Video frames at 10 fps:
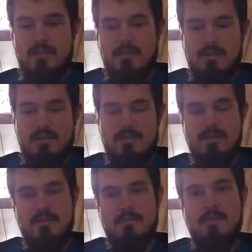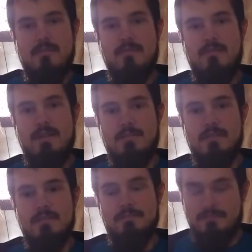So it is a bit of an
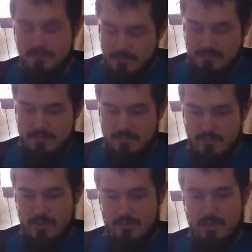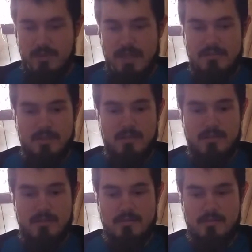investment. If you're going to have the
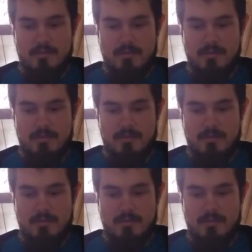cars,